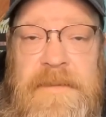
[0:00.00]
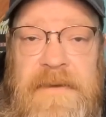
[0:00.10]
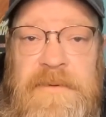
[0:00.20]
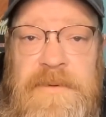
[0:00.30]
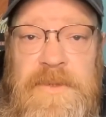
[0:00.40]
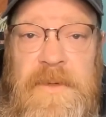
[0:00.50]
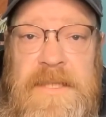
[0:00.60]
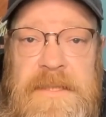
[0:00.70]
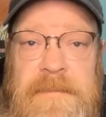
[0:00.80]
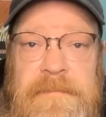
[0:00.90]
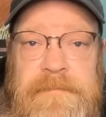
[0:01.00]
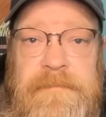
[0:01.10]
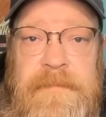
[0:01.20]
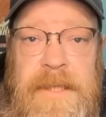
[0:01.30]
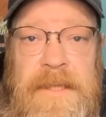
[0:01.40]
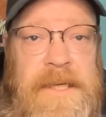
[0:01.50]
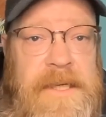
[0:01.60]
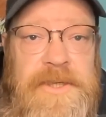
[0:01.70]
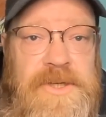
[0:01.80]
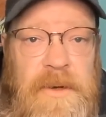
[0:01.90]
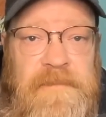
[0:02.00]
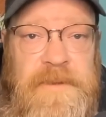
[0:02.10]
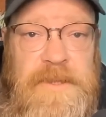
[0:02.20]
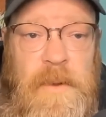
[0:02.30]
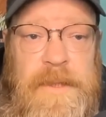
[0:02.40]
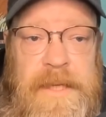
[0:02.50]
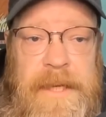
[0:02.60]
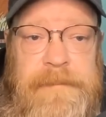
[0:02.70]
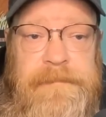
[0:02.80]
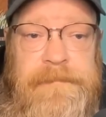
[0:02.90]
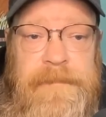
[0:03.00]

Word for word: after he was arrested, and then he didn't show up for his court date.